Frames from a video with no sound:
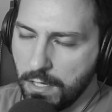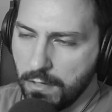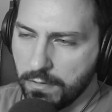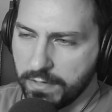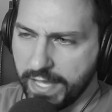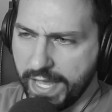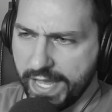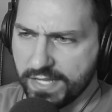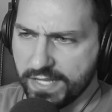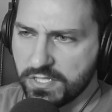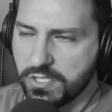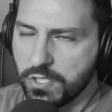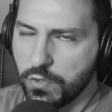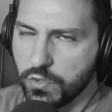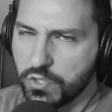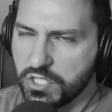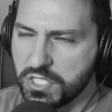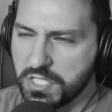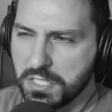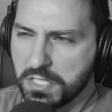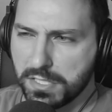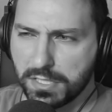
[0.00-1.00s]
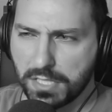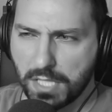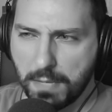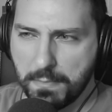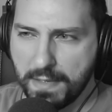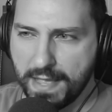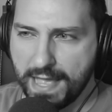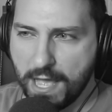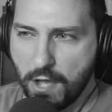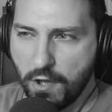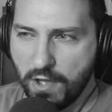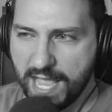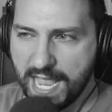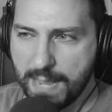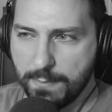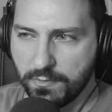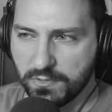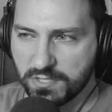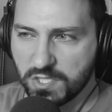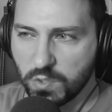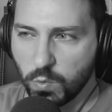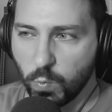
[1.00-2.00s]
Okay, so she's somehow
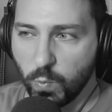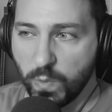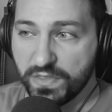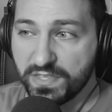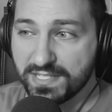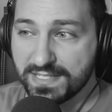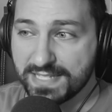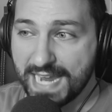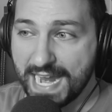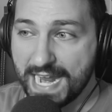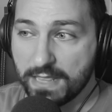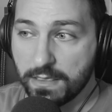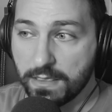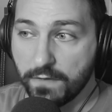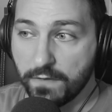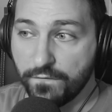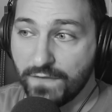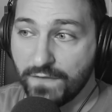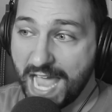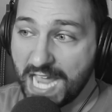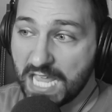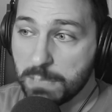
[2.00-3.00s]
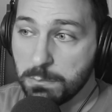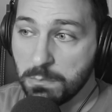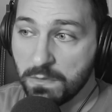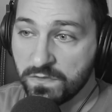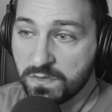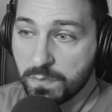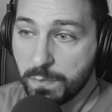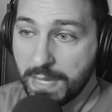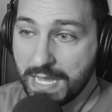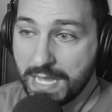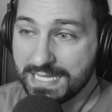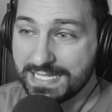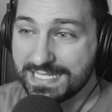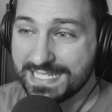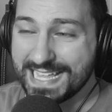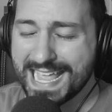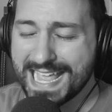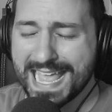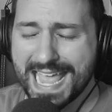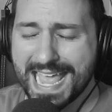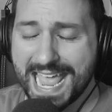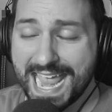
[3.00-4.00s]
able to withstand the vacuum of space
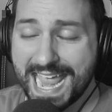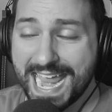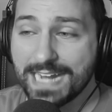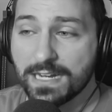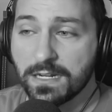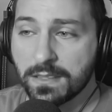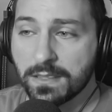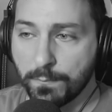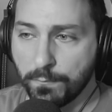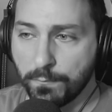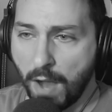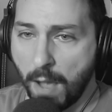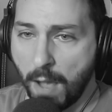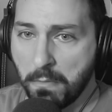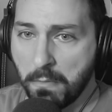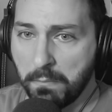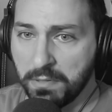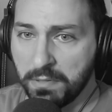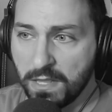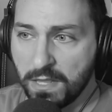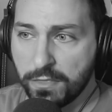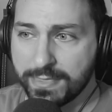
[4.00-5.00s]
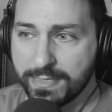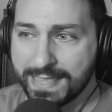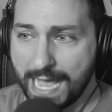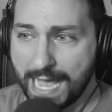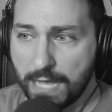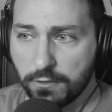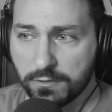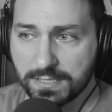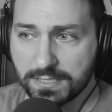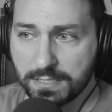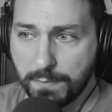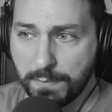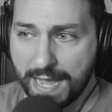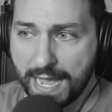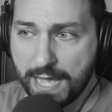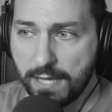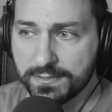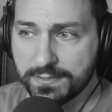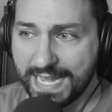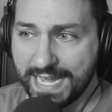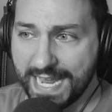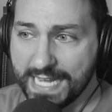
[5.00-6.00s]
and the probably thousand
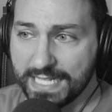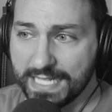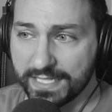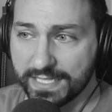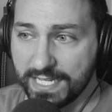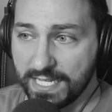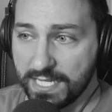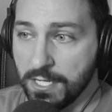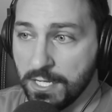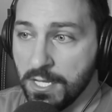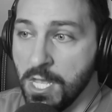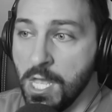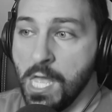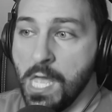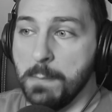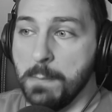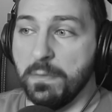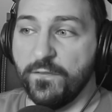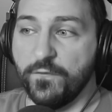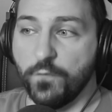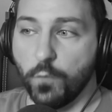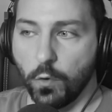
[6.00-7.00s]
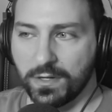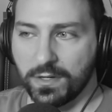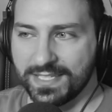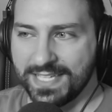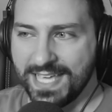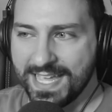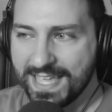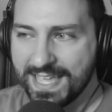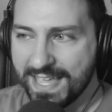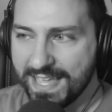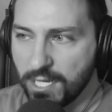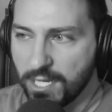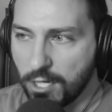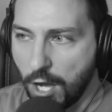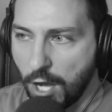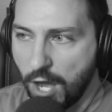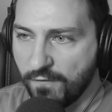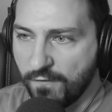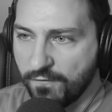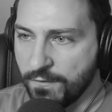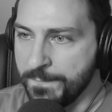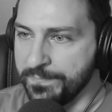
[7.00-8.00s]
pound alien before kicking it
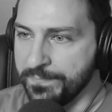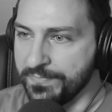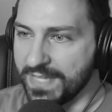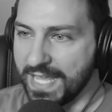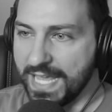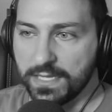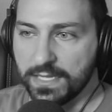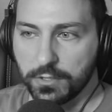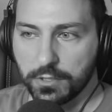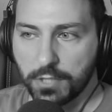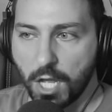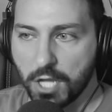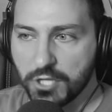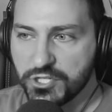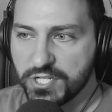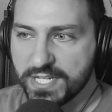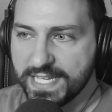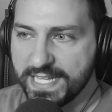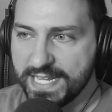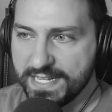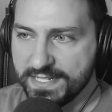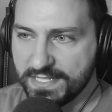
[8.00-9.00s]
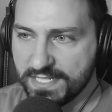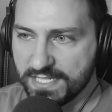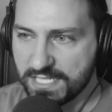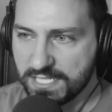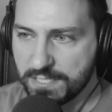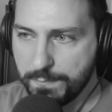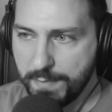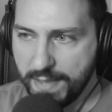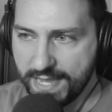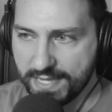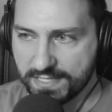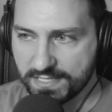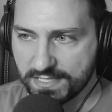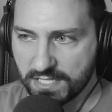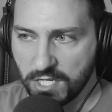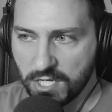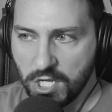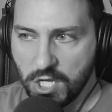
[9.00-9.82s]
off and launching it into space,